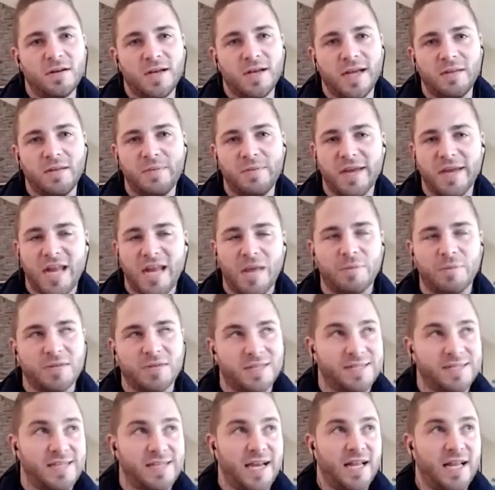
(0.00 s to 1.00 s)
And being able to
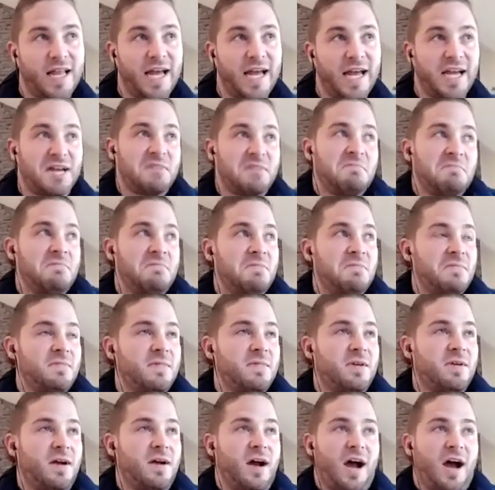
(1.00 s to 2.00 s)
say, like,
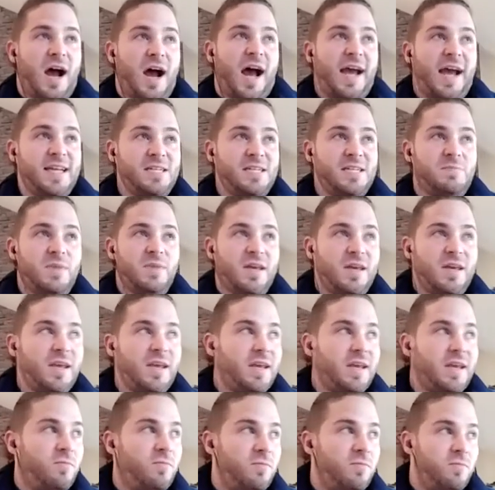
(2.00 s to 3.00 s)
I speak
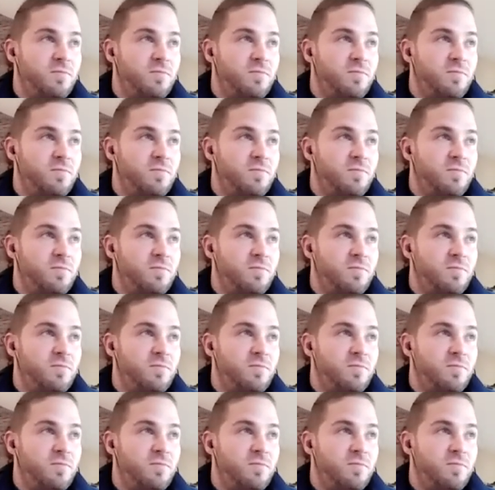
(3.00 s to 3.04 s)
in